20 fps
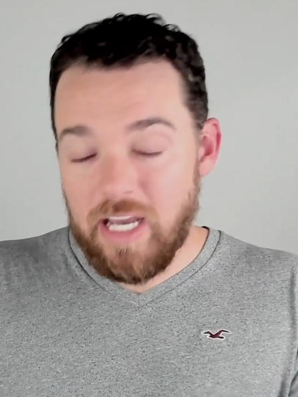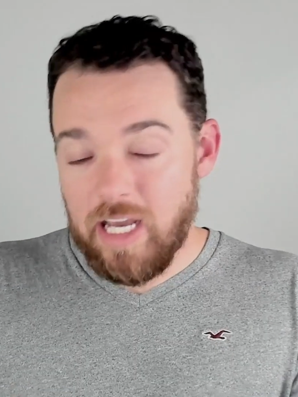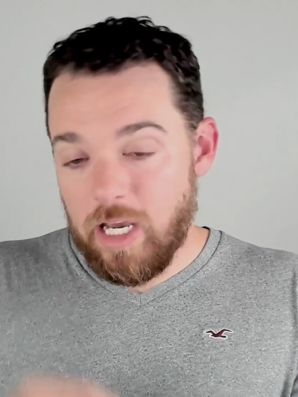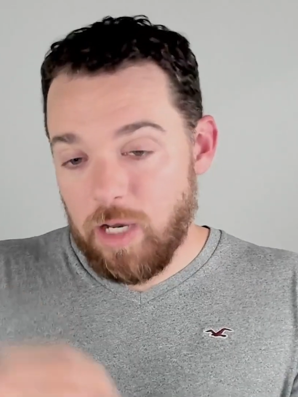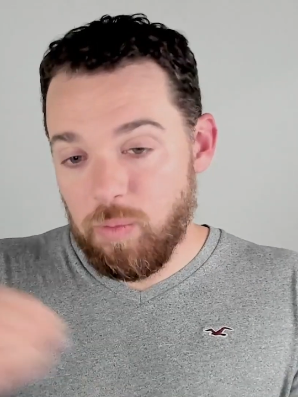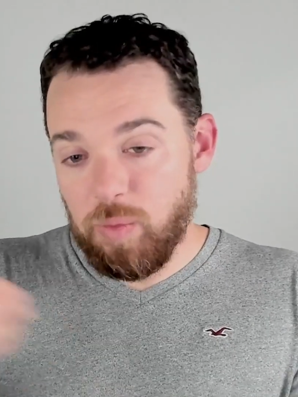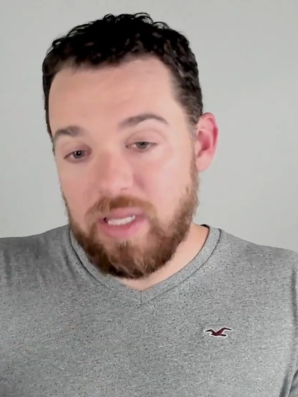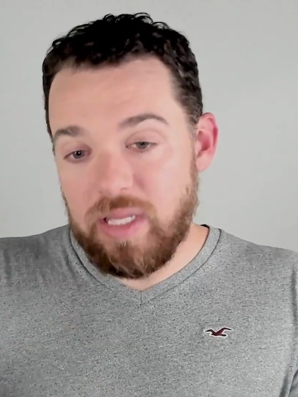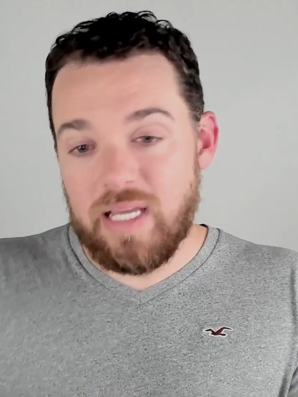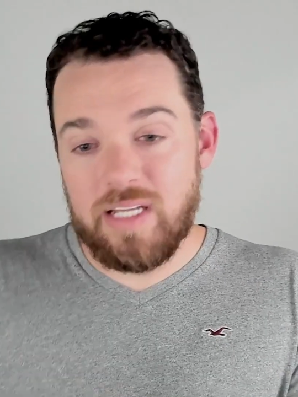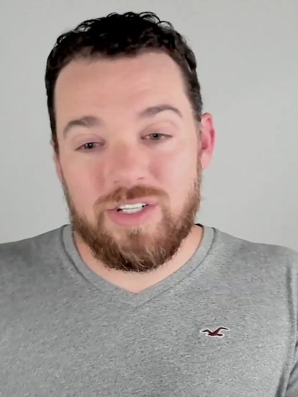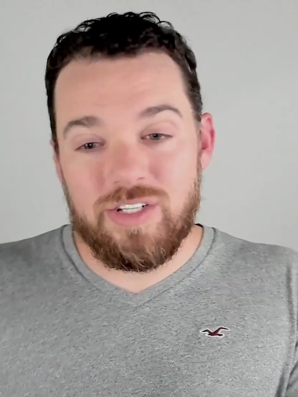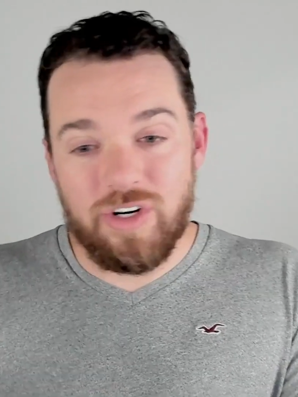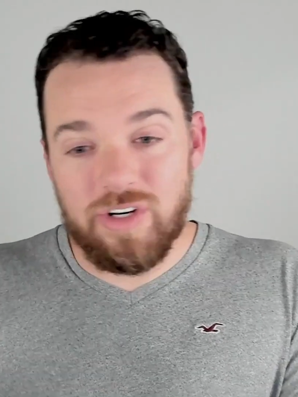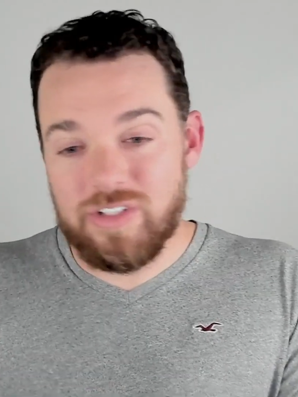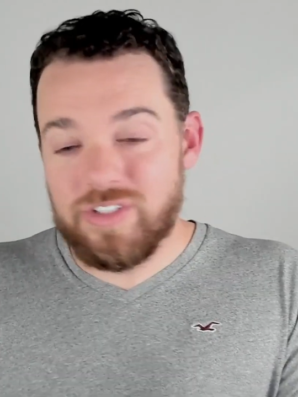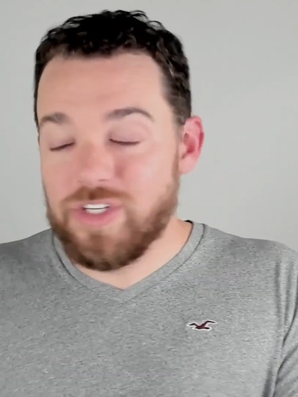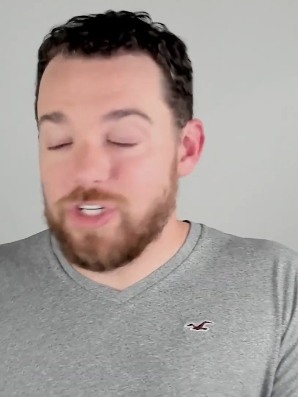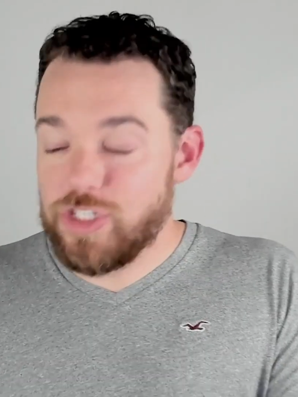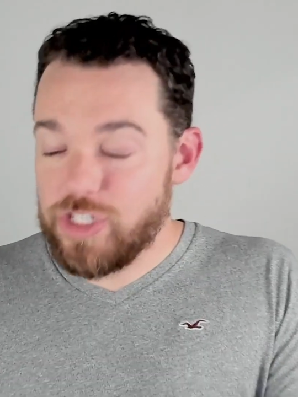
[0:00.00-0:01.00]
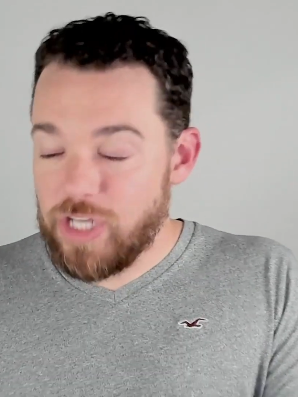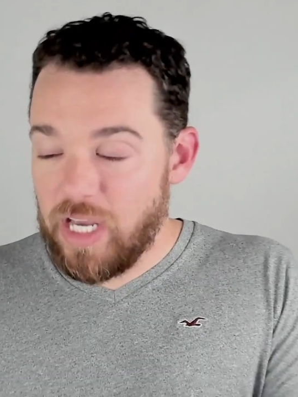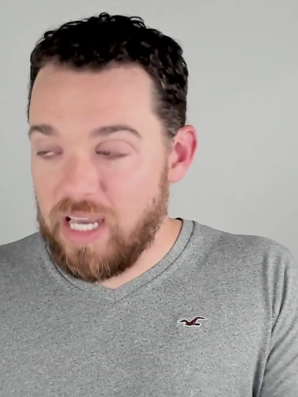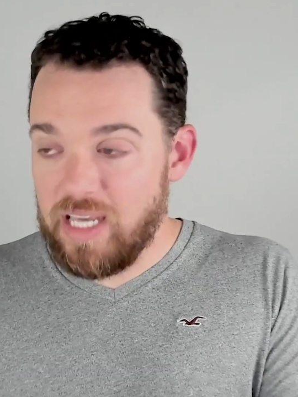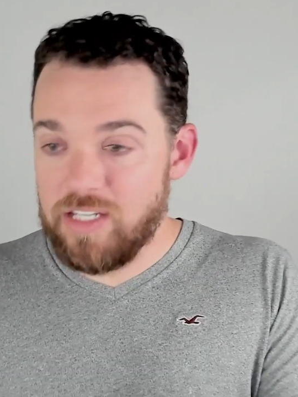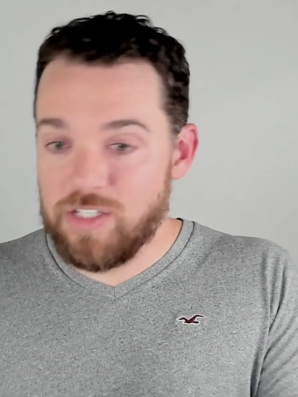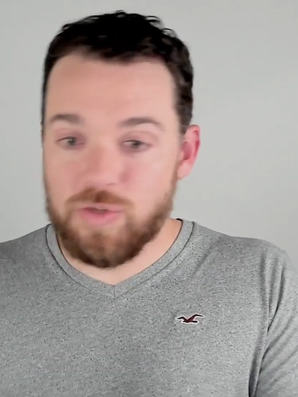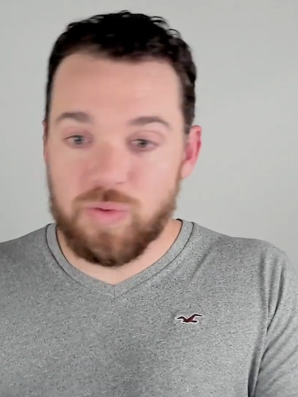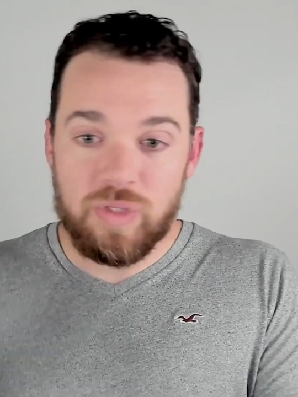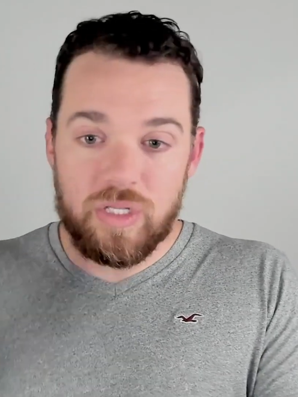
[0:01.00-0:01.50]
And when that starts to
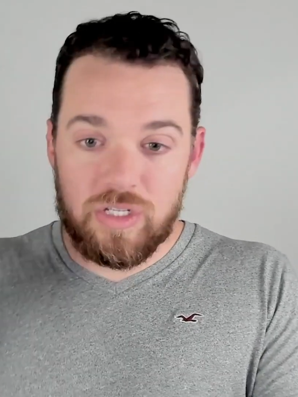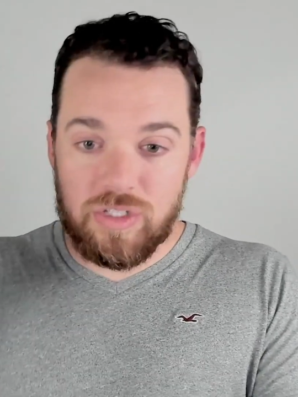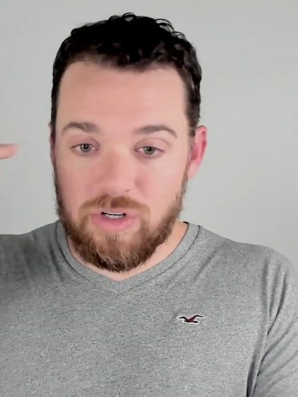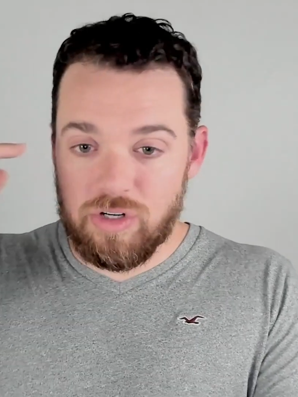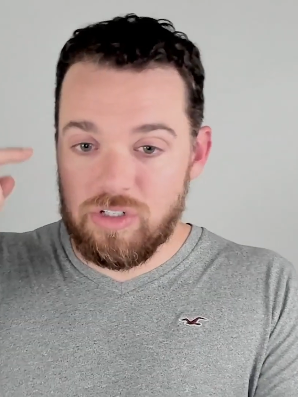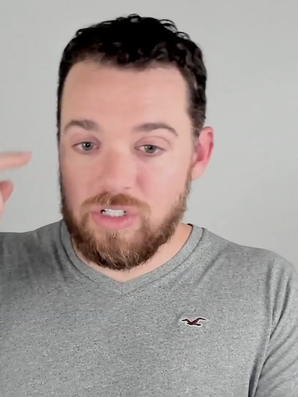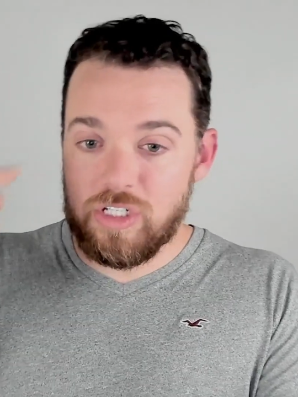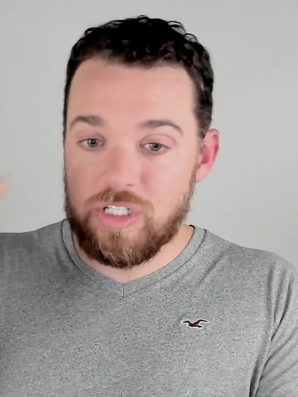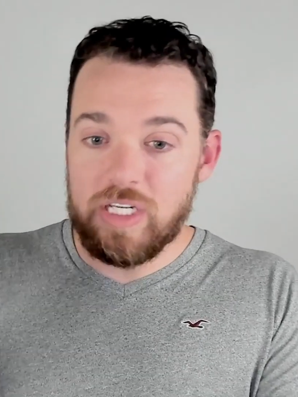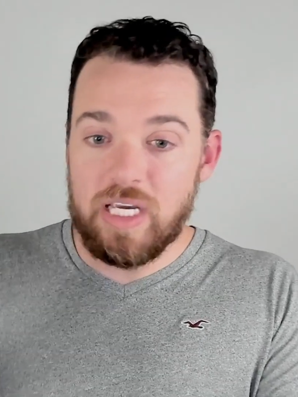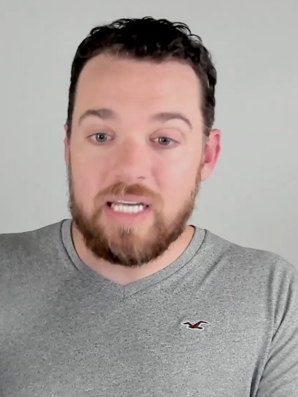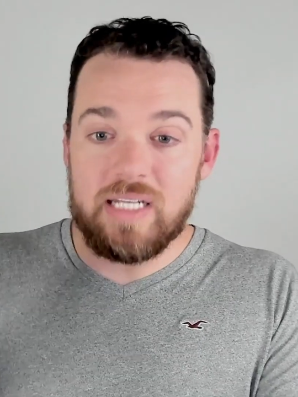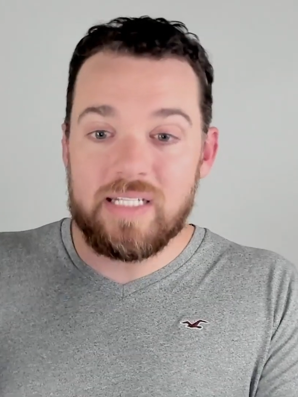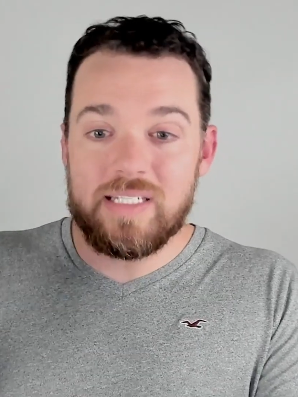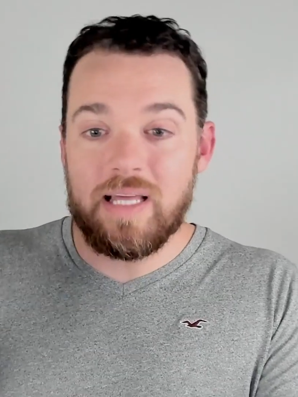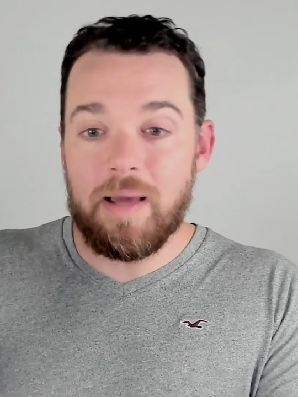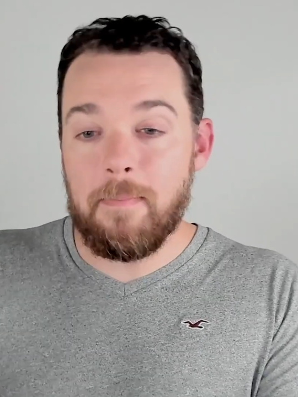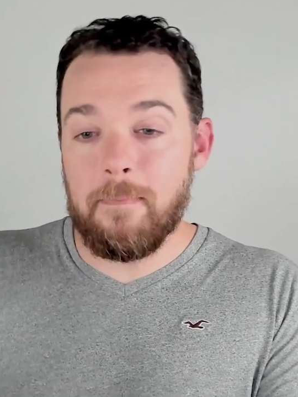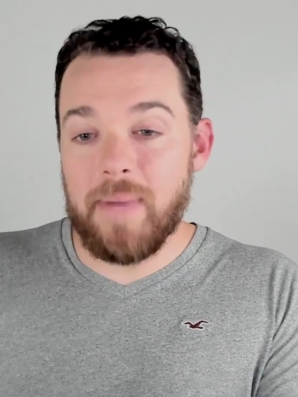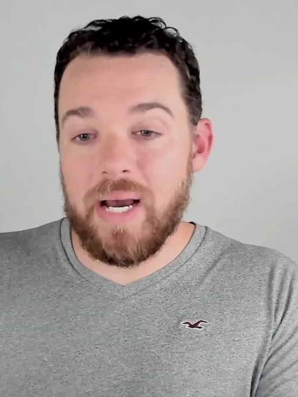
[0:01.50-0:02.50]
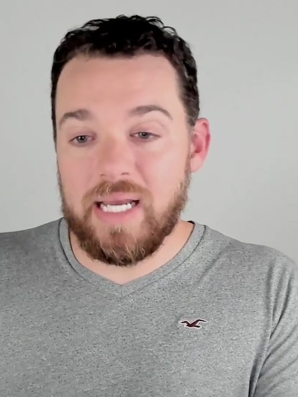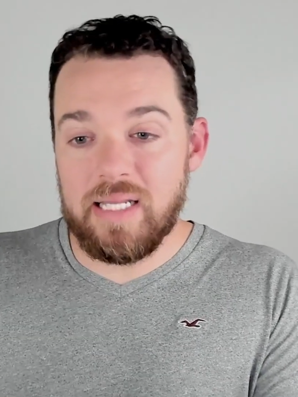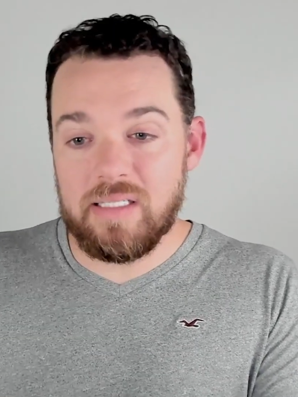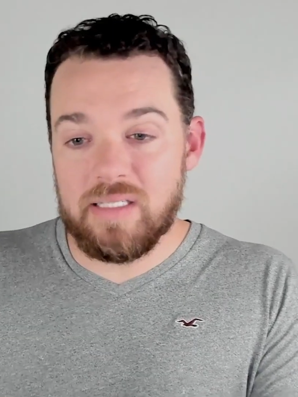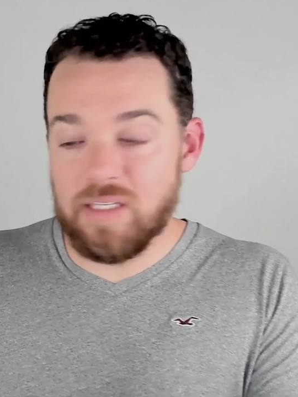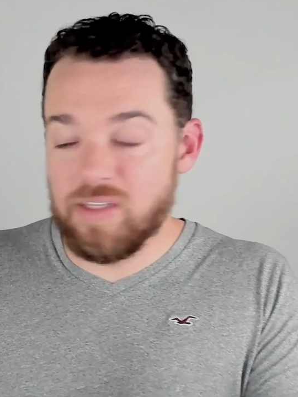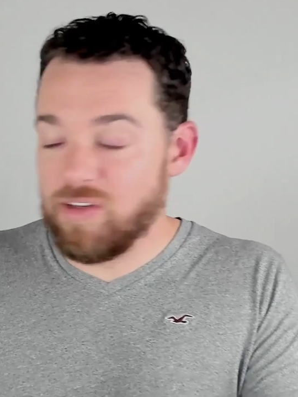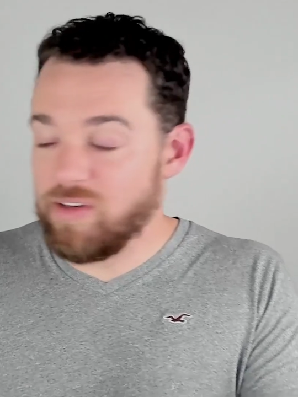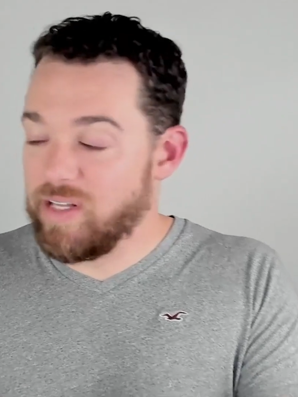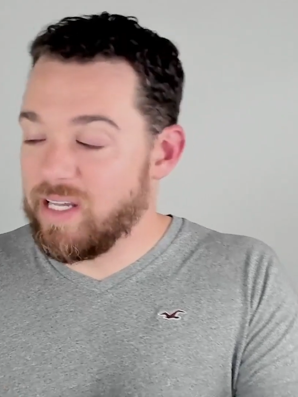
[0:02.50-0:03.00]
change or when they start to change that
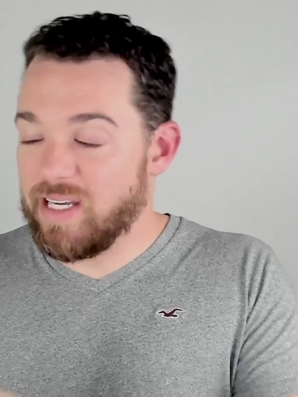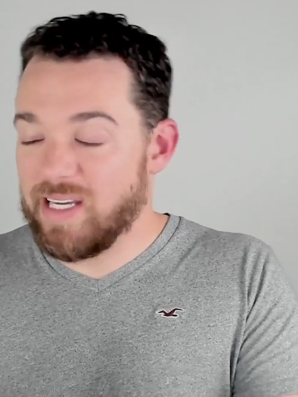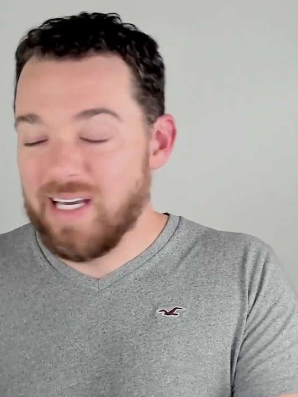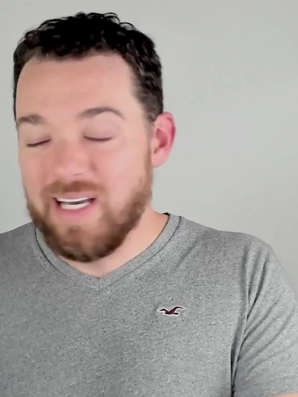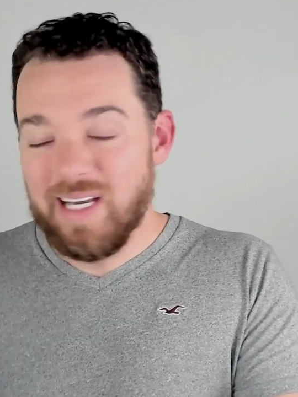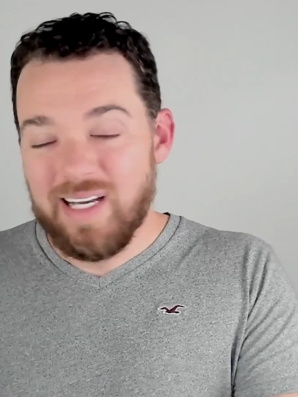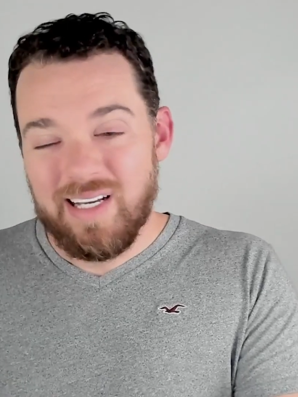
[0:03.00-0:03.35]
mindset, they're like,